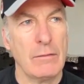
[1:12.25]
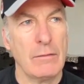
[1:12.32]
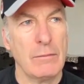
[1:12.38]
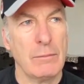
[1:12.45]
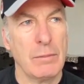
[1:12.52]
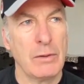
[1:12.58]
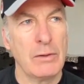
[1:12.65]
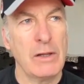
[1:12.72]

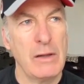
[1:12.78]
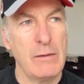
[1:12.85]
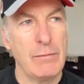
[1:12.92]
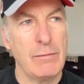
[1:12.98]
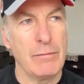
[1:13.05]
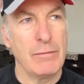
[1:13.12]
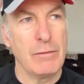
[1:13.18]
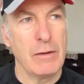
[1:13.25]

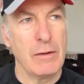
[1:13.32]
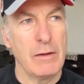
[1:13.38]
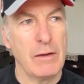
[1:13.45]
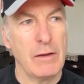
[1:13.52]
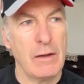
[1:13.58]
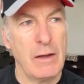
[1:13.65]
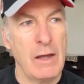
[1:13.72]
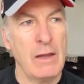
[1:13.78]
belief
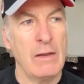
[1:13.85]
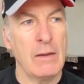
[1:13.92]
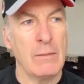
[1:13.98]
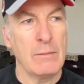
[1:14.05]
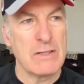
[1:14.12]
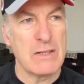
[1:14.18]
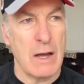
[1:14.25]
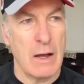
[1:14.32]
in
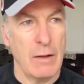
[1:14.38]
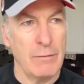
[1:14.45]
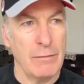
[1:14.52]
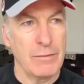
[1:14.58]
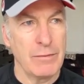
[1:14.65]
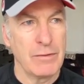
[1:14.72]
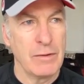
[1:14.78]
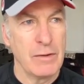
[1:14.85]

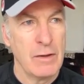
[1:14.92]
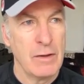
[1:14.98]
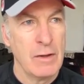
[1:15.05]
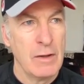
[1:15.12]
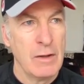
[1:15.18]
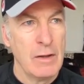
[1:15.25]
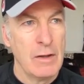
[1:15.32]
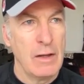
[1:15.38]
themselves,
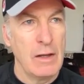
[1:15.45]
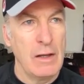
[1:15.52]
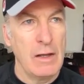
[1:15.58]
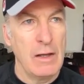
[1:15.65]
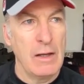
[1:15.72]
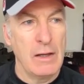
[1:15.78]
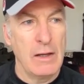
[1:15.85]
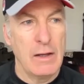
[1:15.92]

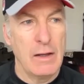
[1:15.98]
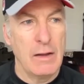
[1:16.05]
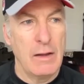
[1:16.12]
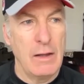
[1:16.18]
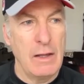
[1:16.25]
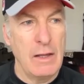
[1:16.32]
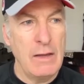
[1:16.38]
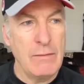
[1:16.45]

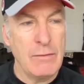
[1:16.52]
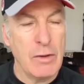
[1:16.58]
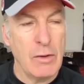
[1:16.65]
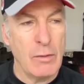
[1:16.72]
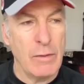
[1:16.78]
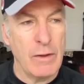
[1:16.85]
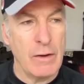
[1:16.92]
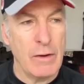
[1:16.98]
even though
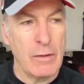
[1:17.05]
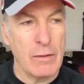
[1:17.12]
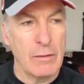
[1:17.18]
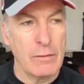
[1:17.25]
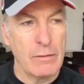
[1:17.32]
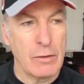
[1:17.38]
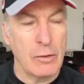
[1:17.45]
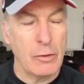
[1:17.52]
they're
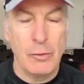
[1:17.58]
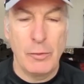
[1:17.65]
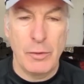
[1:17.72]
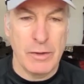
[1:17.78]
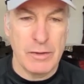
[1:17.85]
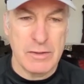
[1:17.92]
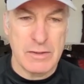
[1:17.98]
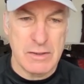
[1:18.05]

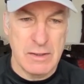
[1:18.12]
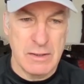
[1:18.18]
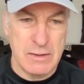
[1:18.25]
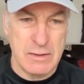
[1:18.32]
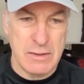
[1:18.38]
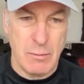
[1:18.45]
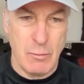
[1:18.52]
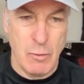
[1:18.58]
clueless in
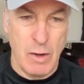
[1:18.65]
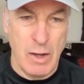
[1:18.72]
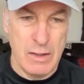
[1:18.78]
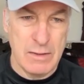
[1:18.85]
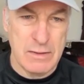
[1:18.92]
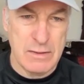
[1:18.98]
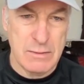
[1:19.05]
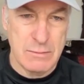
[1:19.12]
some
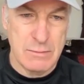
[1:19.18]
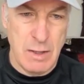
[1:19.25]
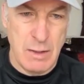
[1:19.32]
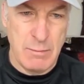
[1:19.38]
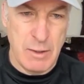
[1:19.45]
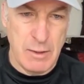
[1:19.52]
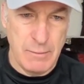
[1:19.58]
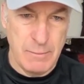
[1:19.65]
ways,
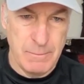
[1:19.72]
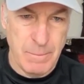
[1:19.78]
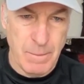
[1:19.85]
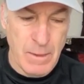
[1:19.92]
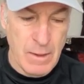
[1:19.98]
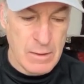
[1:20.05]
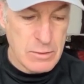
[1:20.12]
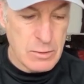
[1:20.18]
maybe.
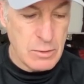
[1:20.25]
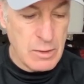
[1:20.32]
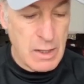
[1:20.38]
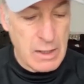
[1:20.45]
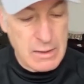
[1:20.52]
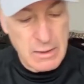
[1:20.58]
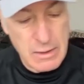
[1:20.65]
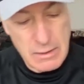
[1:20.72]
So you
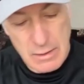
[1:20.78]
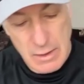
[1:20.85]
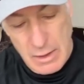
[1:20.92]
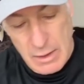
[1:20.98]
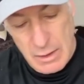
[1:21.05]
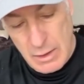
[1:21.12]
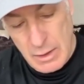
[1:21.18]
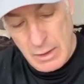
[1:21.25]
get
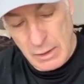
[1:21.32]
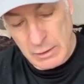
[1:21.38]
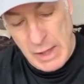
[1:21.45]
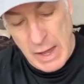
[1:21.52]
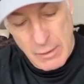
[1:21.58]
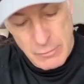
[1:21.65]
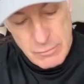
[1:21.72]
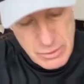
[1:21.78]
it allows